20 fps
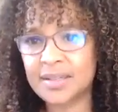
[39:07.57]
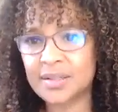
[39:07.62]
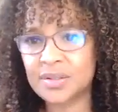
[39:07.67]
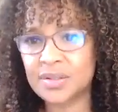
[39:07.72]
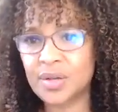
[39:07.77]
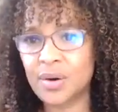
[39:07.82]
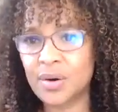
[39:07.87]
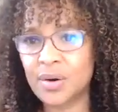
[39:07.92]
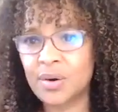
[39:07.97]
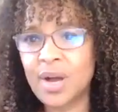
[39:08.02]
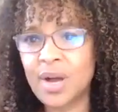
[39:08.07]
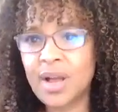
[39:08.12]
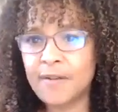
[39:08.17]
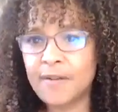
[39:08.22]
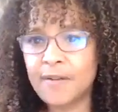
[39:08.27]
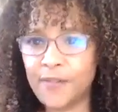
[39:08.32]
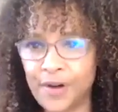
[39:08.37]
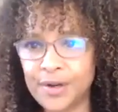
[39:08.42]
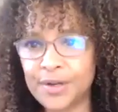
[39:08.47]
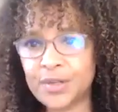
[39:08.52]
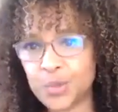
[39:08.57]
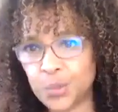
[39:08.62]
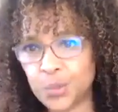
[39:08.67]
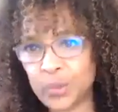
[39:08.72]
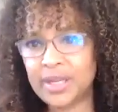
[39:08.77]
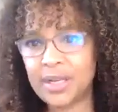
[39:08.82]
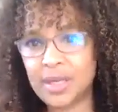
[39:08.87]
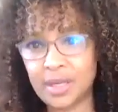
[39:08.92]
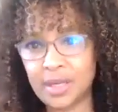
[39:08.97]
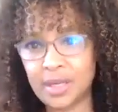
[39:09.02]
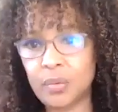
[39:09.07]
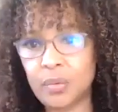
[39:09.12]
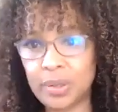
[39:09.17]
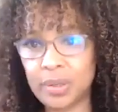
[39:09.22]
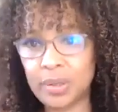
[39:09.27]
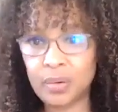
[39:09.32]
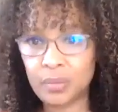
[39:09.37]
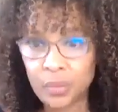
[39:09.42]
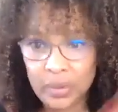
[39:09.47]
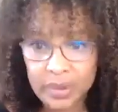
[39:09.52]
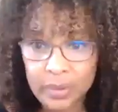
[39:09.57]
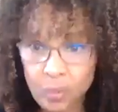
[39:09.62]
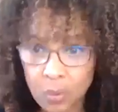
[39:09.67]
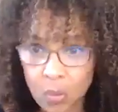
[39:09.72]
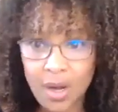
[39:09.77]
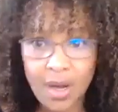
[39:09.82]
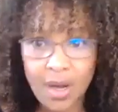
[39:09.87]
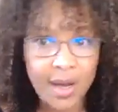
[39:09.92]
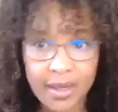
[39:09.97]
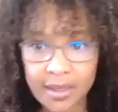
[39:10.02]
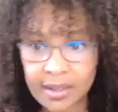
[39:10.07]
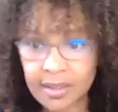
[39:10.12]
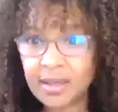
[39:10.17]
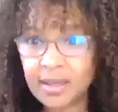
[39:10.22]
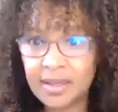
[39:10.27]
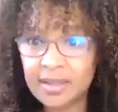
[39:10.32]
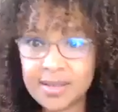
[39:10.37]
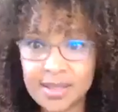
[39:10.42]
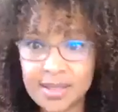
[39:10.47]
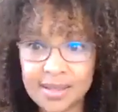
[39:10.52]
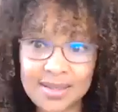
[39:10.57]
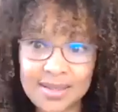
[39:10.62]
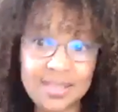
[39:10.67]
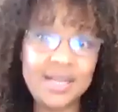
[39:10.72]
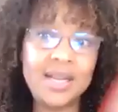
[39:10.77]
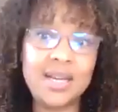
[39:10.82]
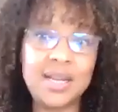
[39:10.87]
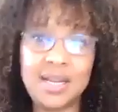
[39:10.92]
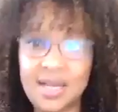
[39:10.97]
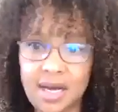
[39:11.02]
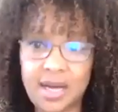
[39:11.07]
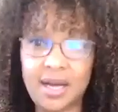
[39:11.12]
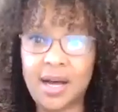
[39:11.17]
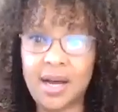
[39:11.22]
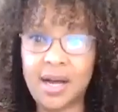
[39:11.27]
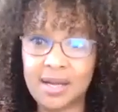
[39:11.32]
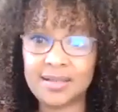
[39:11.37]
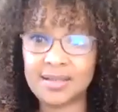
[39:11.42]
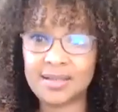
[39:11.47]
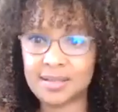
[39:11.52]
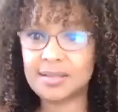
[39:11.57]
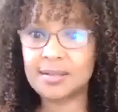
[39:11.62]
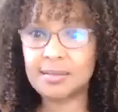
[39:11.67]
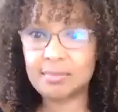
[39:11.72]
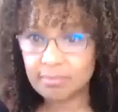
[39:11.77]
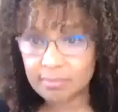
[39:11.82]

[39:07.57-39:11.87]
So first we want to see us,